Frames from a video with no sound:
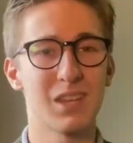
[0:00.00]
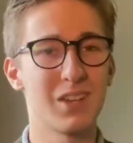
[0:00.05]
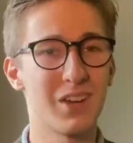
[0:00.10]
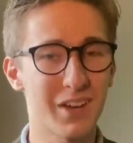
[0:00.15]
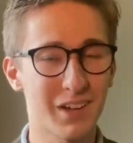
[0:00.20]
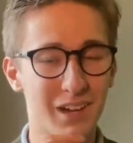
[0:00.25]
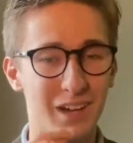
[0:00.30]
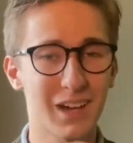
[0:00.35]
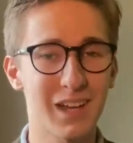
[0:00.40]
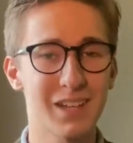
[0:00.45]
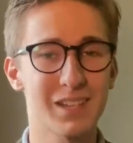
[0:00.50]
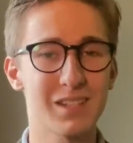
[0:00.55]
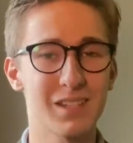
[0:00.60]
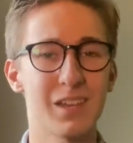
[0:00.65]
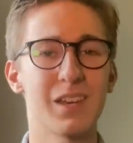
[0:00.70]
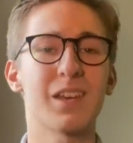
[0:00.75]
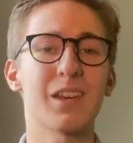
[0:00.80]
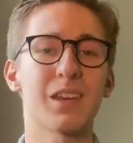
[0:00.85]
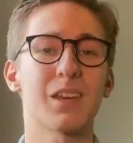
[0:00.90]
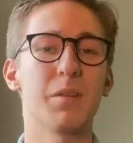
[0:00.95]
that a
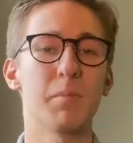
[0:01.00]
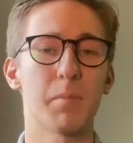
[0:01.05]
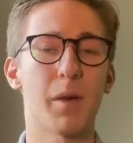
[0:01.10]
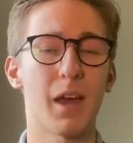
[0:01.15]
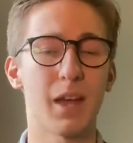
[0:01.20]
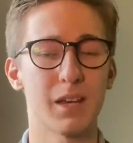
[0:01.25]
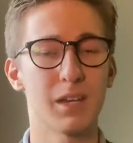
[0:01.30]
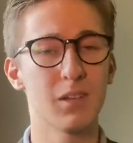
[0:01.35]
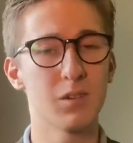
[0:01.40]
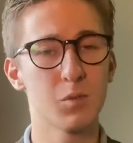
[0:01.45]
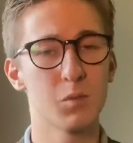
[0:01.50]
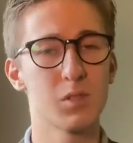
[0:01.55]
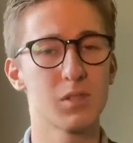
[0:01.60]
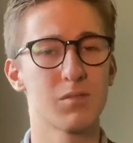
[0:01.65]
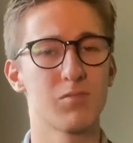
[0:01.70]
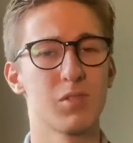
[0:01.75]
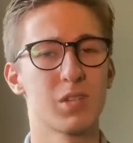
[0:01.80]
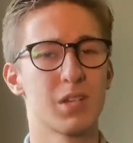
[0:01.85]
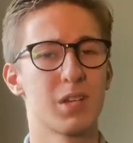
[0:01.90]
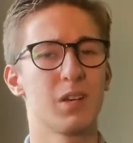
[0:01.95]
classic companion was
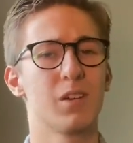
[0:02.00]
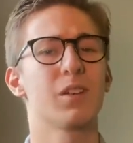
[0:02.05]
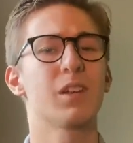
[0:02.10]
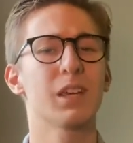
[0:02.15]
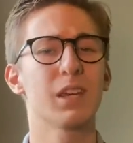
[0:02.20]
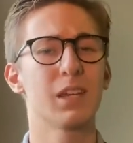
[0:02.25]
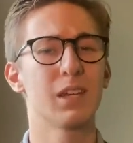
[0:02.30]
returning